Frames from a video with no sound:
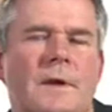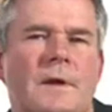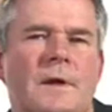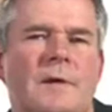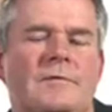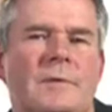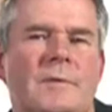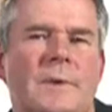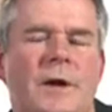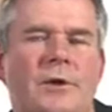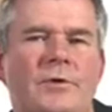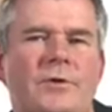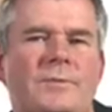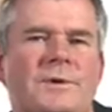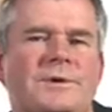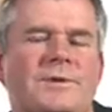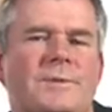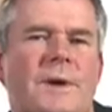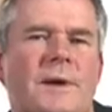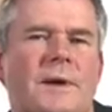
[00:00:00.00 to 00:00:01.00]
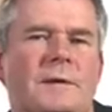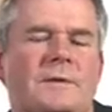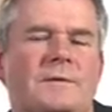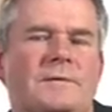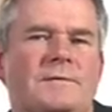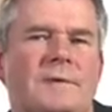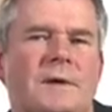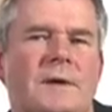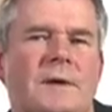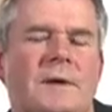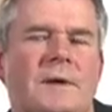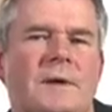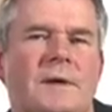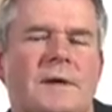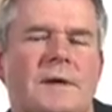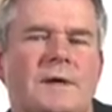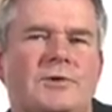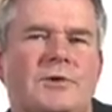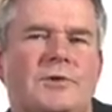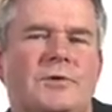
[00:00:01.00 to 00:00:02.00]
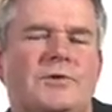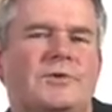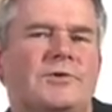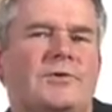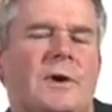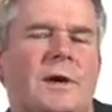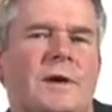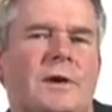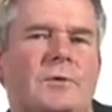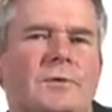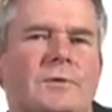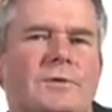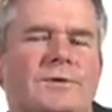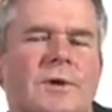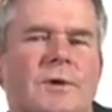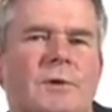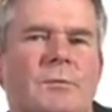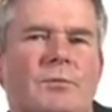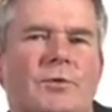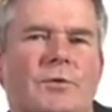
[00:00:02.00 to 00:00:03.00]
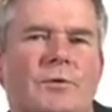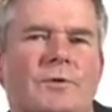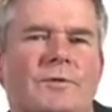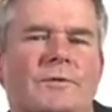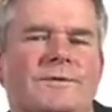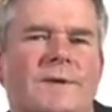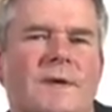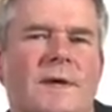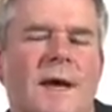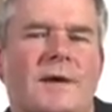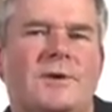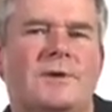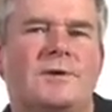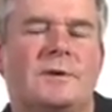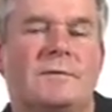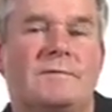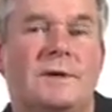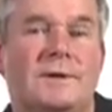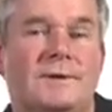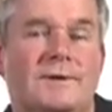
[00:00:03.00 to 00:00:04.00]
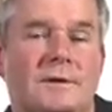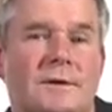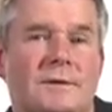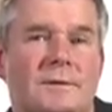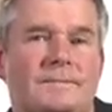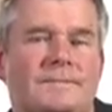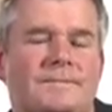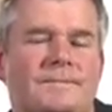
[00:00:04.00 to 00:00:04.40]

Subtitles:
From a health perspective, endurance training also improves the action of insulin,